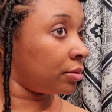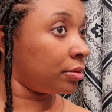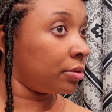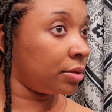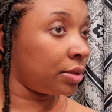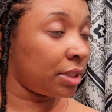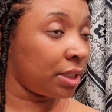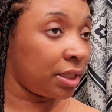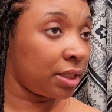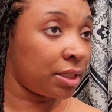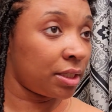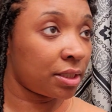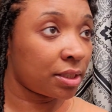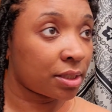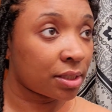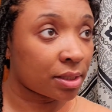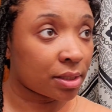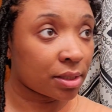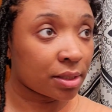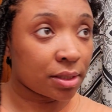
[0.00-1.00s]

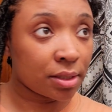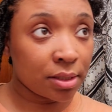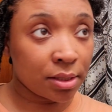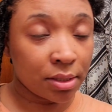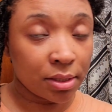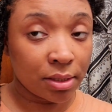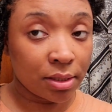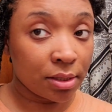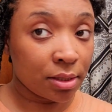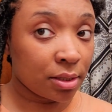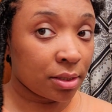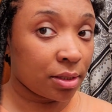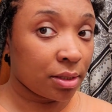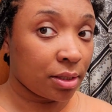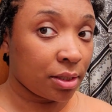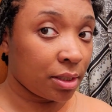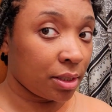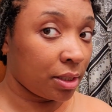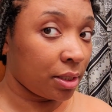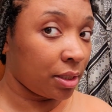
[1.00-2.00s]
Dennis
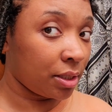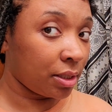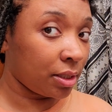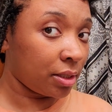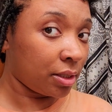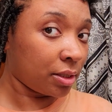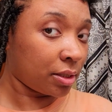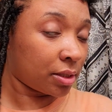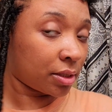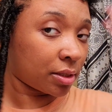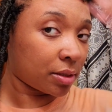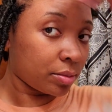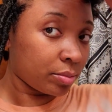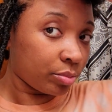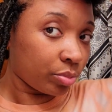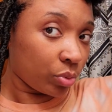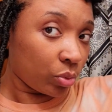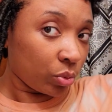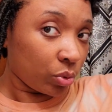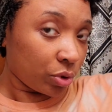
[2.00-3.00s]
is
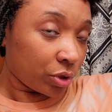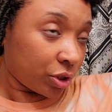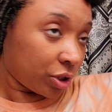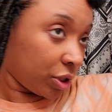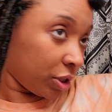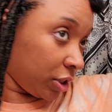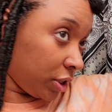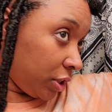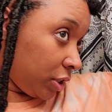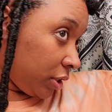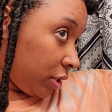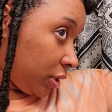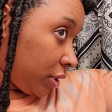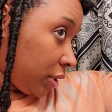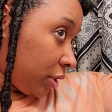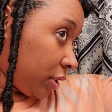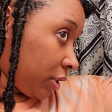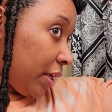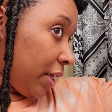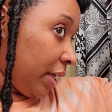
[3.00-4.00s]

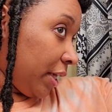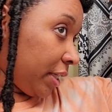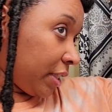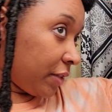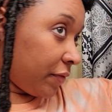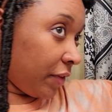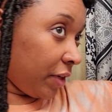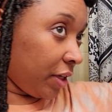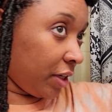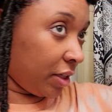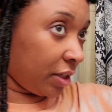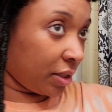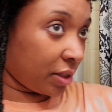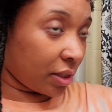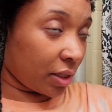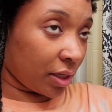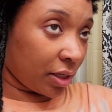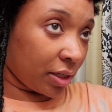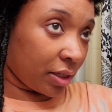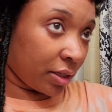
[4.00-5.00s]
Porsha's
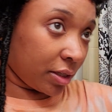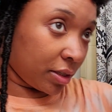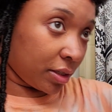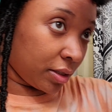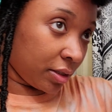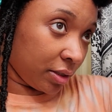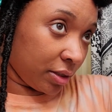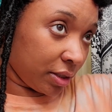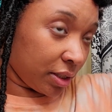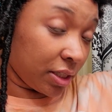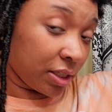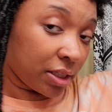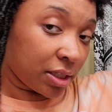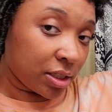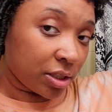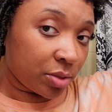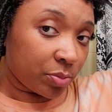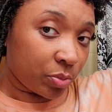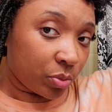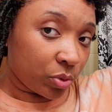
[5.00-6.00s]
ex-fiance. Dennis
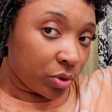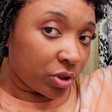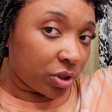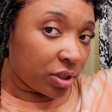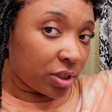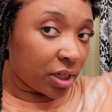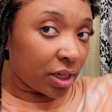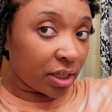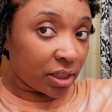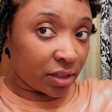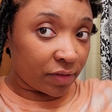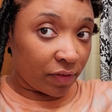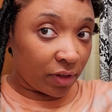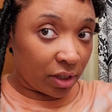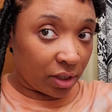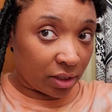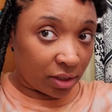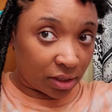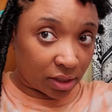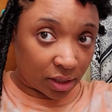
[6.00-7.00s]
is Porsha's
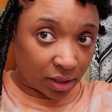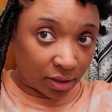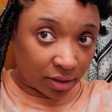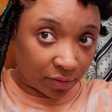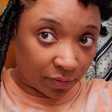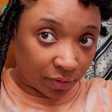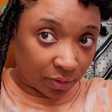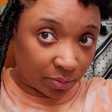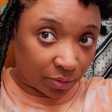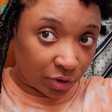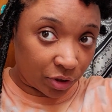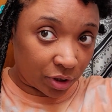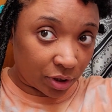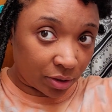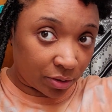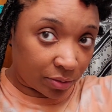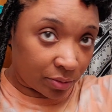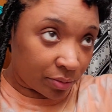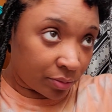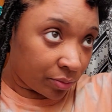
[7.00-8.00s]
ex-fiance from the
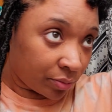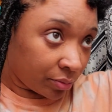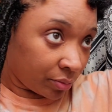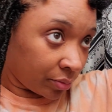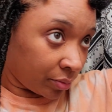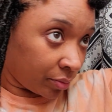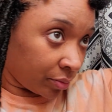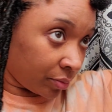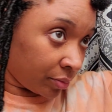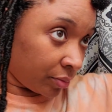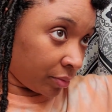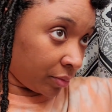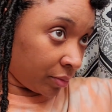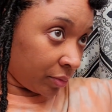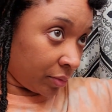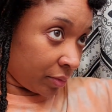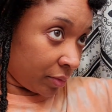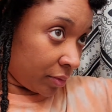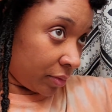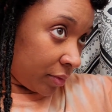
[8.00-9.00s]
show.
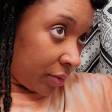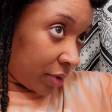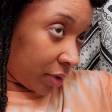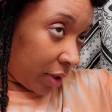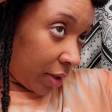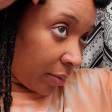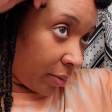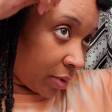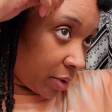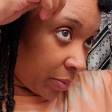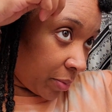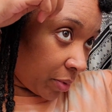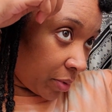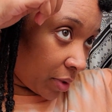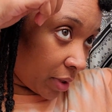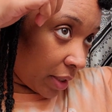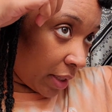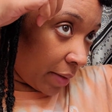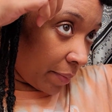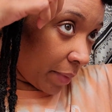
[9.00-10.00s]
So they were supposed
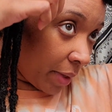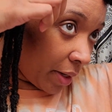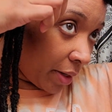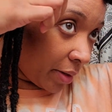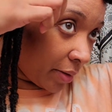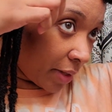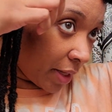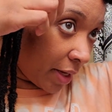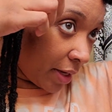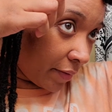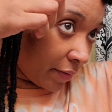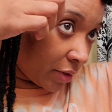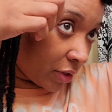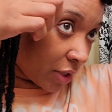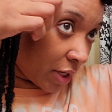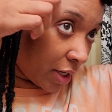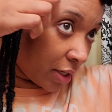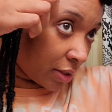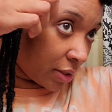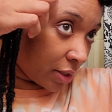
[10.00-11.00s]
to get married. They have a
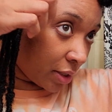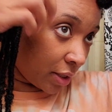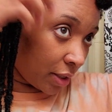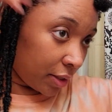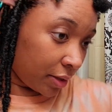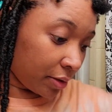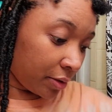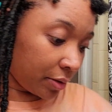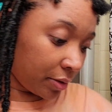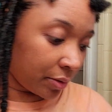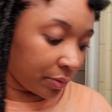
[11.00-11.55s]
child together.